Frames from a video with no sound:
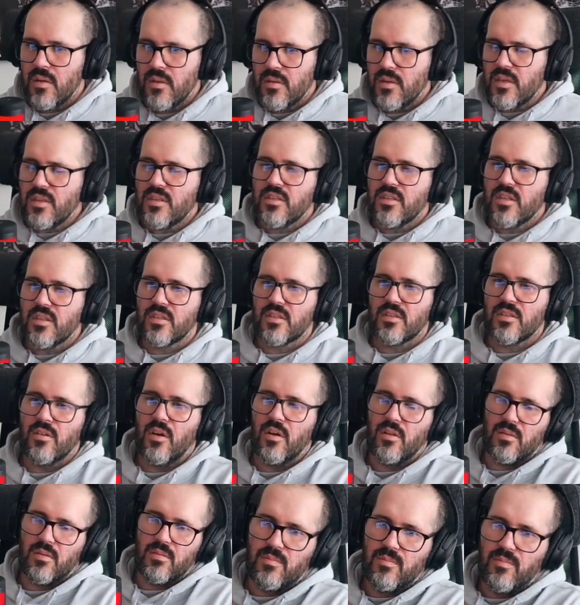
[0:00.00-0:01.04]
That's just
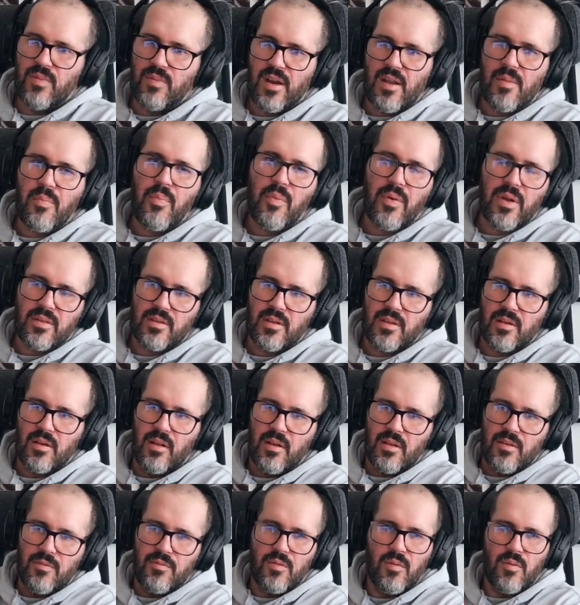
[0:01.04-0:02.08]
not very
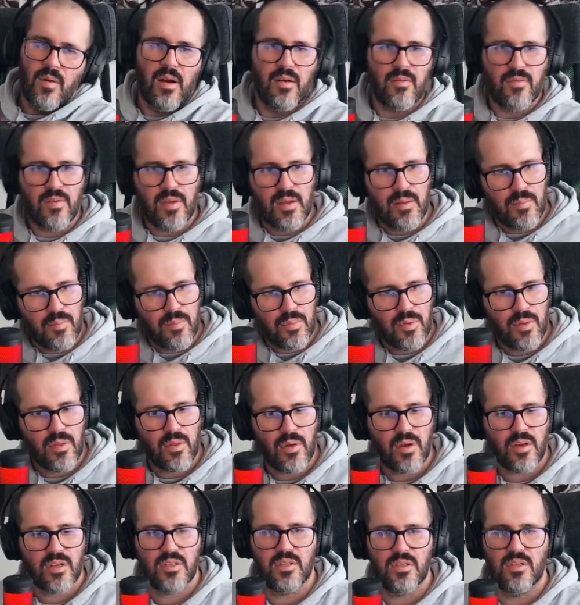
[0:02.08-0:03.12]
practical. If you have a
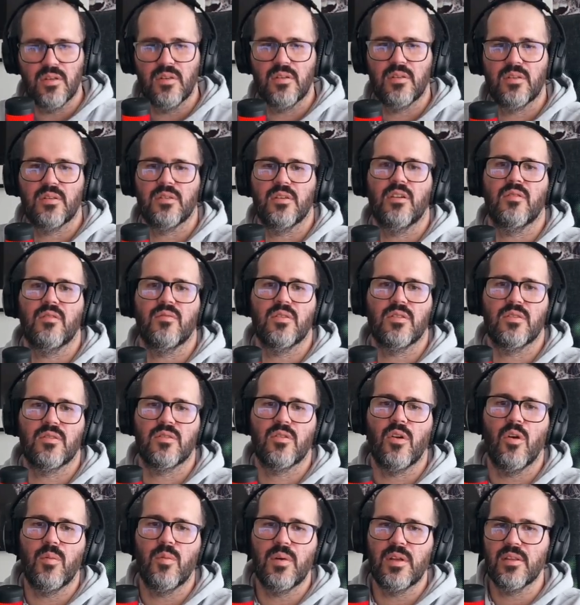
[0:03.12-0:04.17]
production service
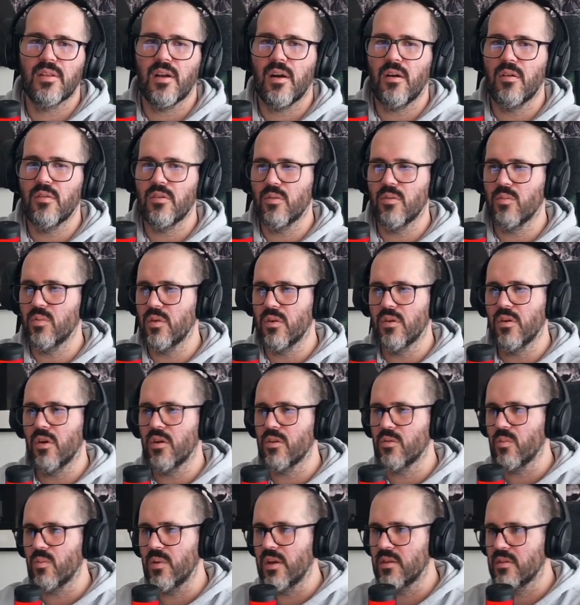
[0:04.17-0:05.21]
going down, you will
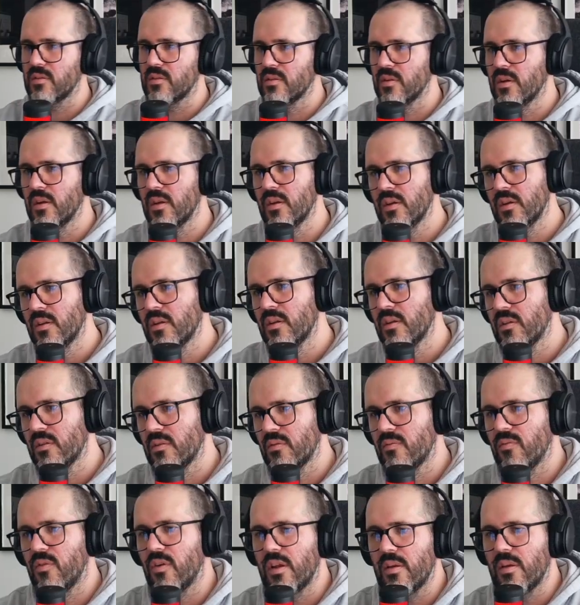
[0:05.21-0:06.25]
not wait
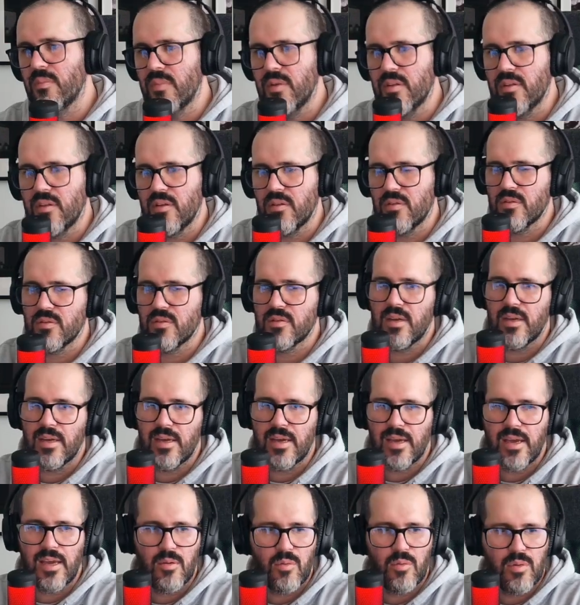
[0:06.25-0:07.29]
for a meeting to say,
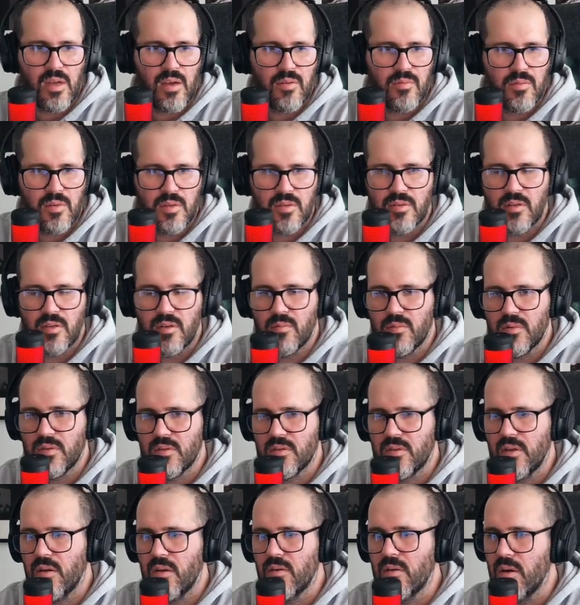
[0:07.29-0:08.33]
hey, we have this service
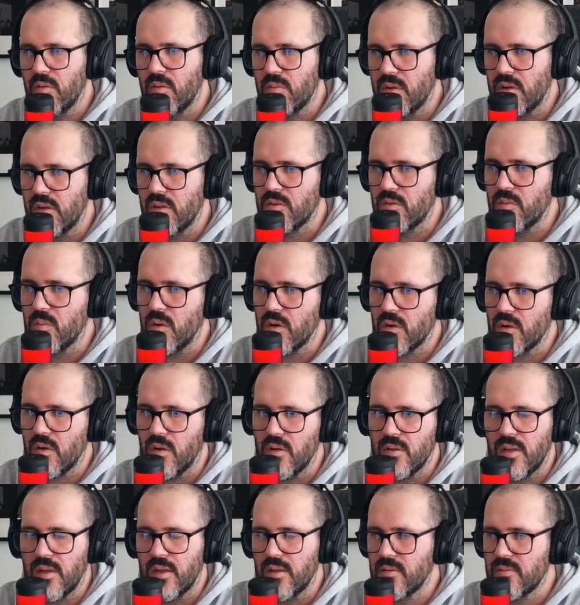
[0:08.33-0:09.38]
down, now we need to work
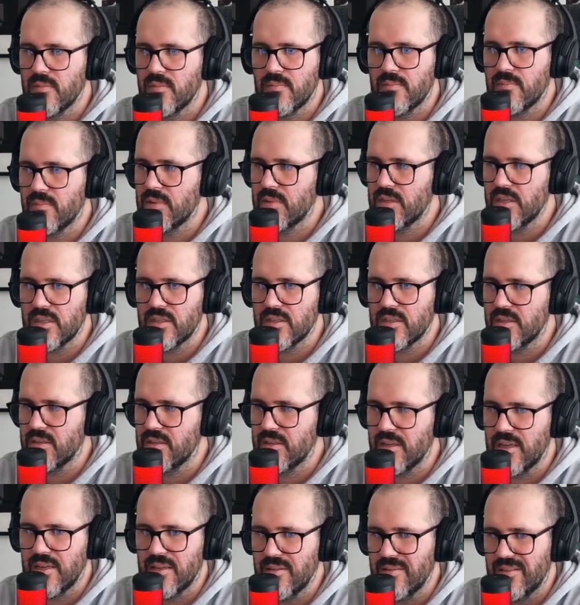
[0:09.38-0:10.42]
on that.
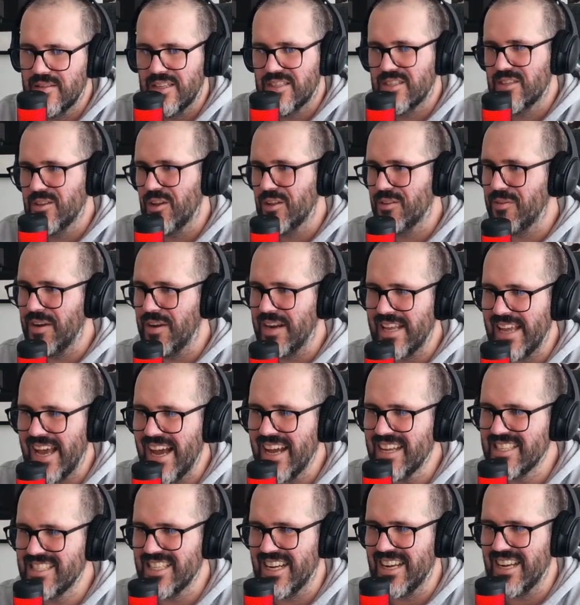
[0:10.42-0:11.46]
That's not very
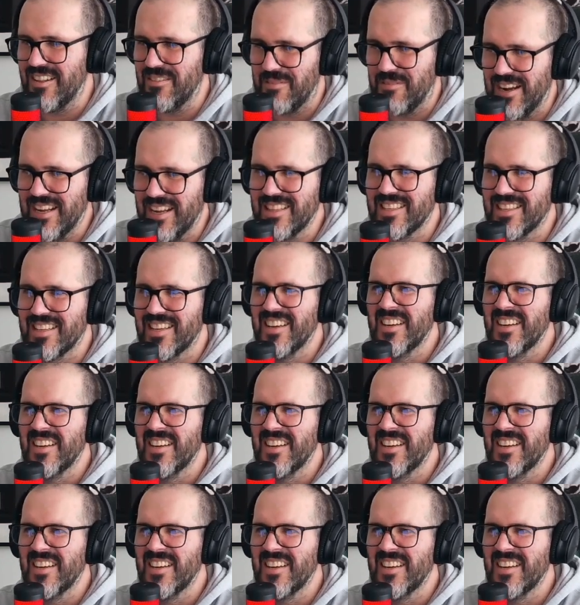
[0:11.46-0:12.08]
agile, right?